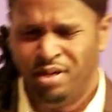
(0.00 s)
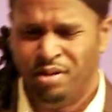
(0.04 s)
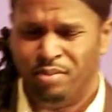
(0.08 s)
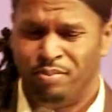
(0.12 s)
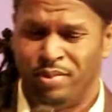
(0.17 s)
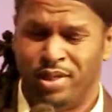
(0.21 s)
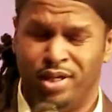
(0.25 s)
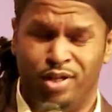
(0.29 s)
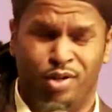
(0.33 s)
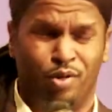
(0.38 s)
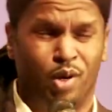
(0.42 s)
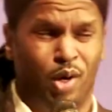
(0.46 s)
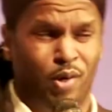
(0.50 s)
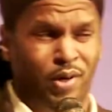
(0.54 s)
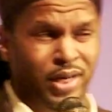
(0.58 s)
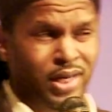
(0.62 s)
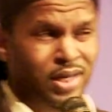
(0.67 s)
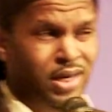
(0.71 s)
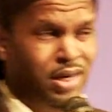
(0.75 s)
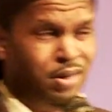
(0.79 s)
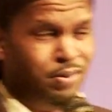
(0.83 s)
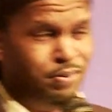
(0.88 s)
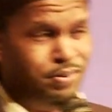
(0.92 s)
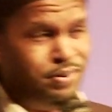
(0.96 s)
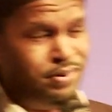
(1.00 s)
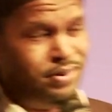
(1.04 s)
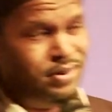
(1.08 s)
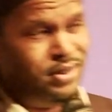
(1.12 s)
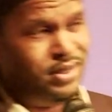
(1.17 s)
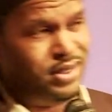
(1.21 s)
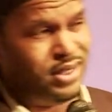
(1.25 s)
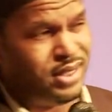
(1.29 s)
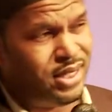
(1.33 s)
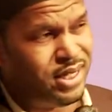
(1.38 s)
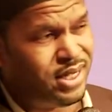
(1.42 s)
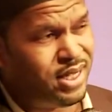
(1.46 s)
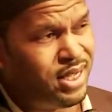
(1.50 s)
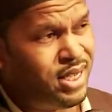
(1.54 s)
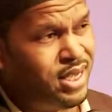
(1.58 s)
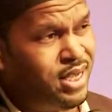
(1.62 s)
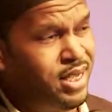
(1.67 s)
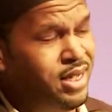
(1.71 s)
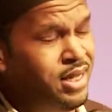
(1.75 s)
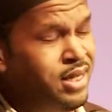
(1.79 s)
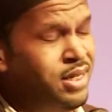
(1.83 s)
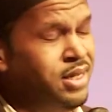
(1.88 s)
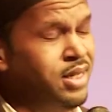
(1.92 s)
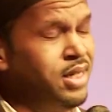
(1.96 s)
me growing up
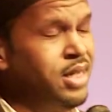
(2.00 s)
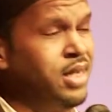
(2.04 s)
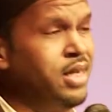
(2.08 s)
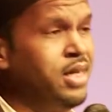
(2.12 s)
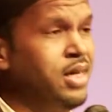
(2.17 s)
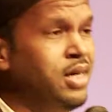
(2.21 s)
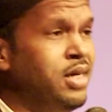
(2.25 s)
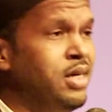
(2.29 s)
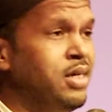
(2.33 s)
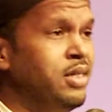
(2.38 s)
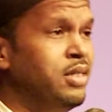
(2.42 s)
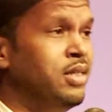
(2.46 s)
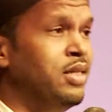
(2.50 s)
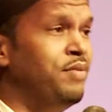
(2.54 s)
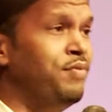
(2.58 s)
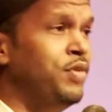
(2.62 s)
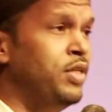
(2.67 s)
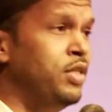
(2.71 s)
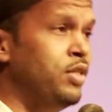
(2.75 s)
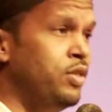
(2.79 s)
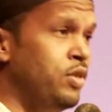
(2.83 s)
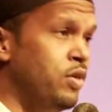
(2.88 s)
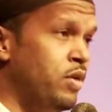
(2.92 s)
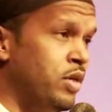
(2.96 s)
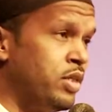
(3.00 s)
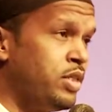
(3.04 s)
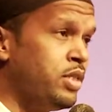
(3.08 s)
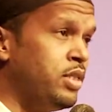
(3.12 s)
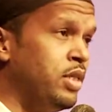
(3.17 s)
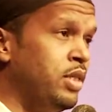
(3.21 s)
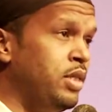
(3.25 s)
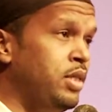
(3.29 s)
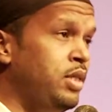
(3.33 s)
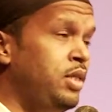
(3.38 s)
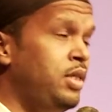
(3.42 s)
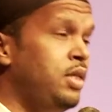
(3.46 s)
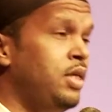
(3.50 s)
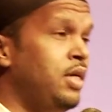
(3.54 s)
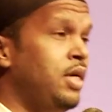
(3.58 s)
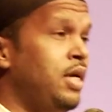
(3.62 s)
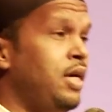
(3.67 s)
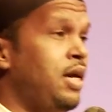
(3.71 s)
and living in New York City,